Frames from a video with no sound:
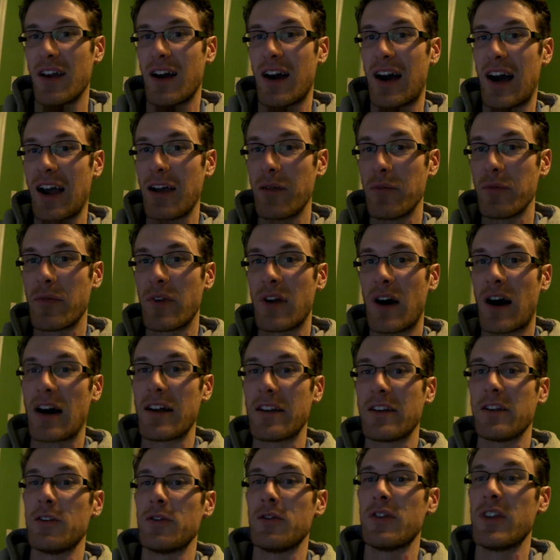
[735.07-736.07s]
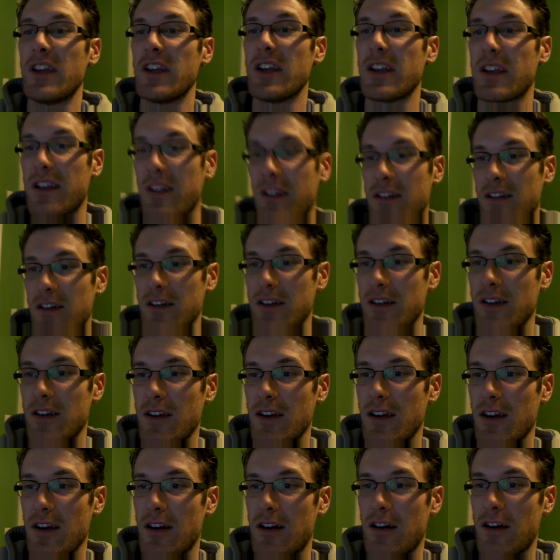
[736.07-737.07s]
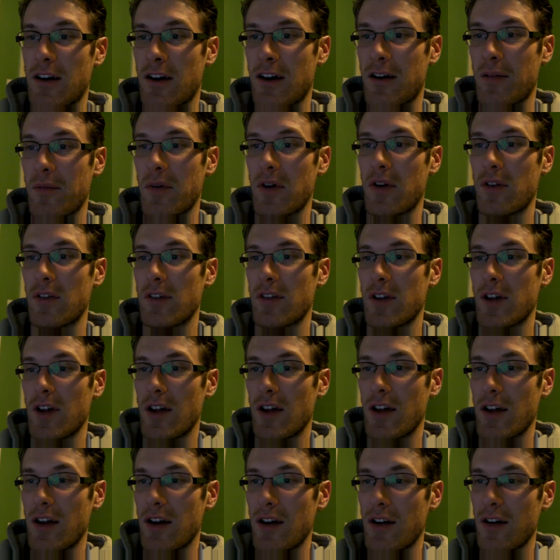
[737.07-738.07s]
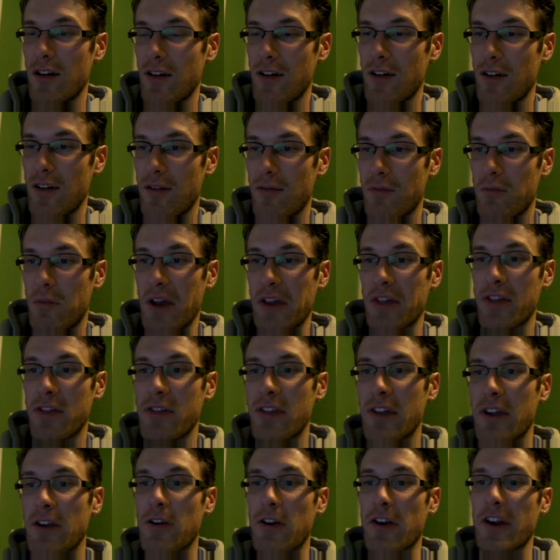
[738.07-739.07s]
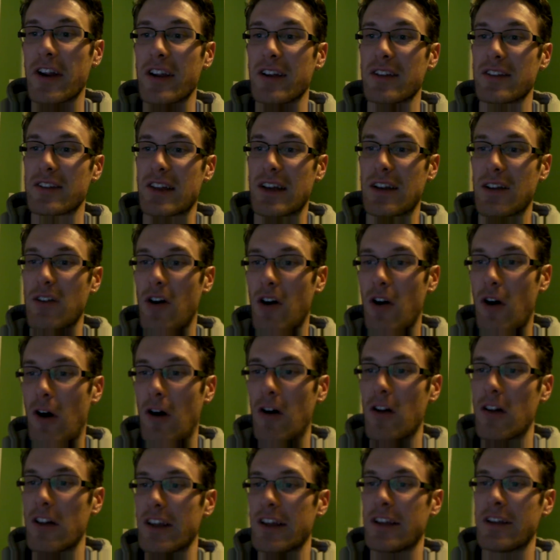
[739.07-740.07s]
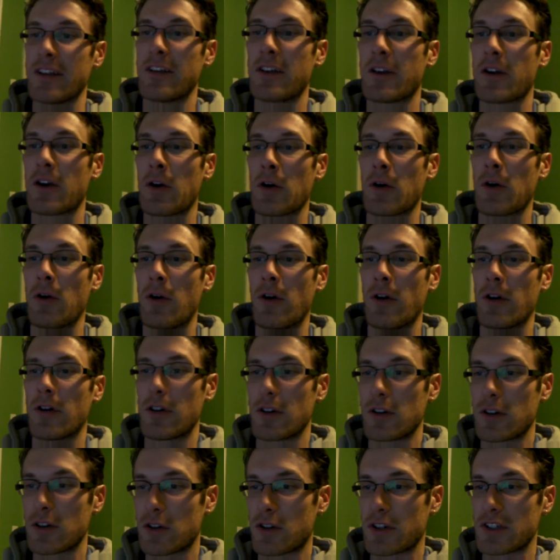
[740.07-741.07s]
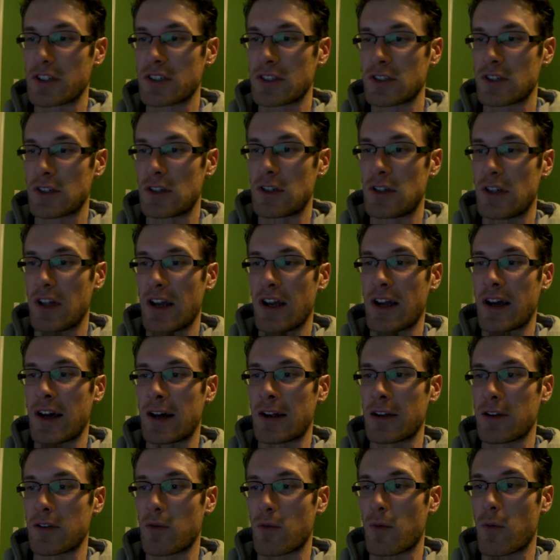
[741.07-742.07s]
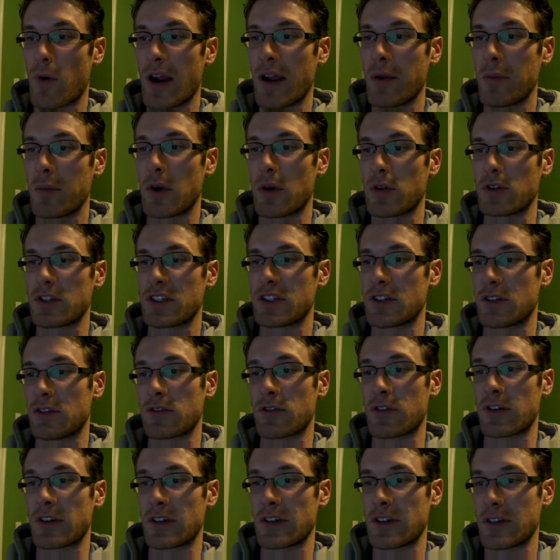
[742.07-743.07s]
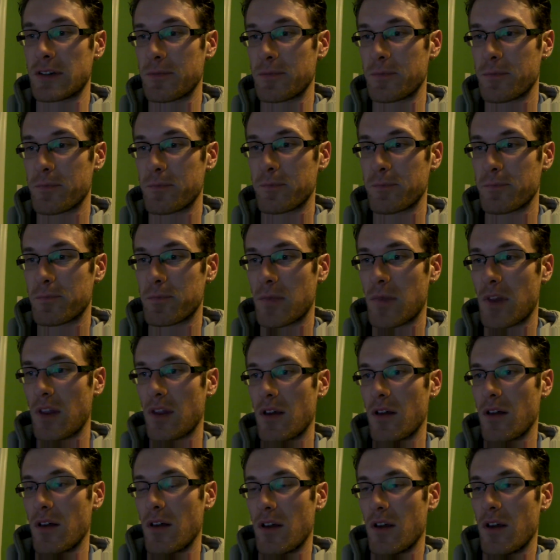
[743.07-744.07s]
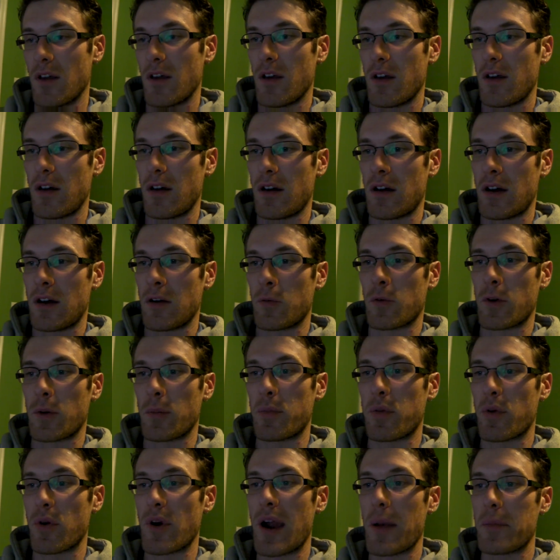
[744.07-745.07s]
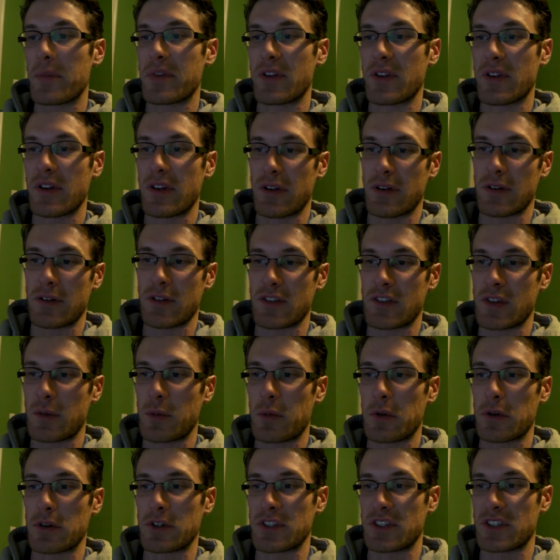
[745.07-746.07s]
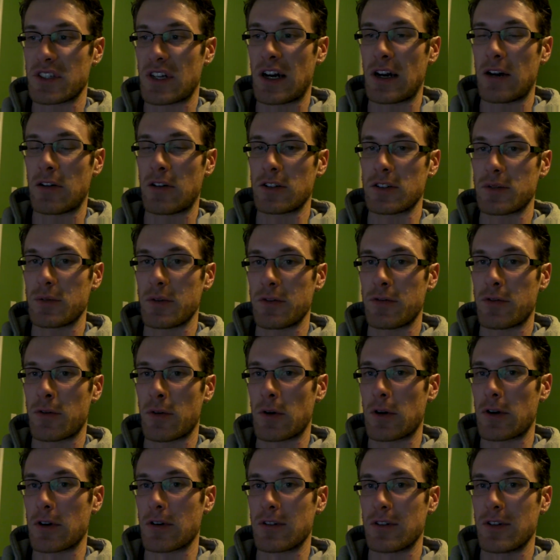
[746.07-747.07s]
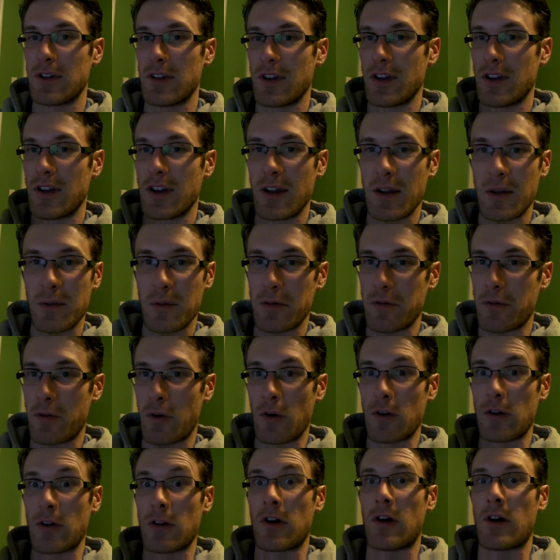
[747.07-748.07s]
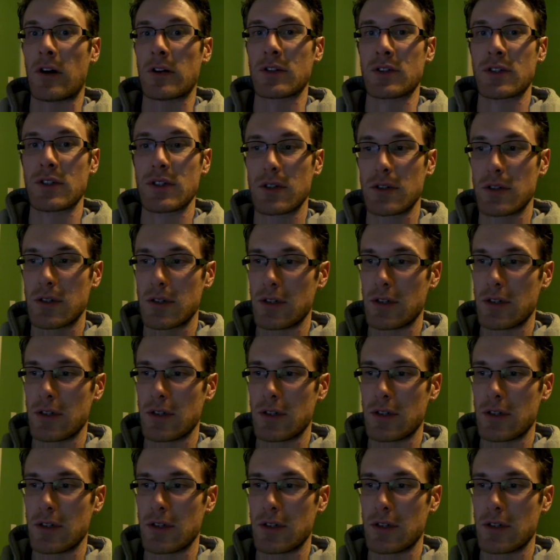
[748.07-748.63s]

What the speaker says: I'm not unique. Um, my theory is that all indigo, crystal, and rainbow children were prepped in similar styles before launch,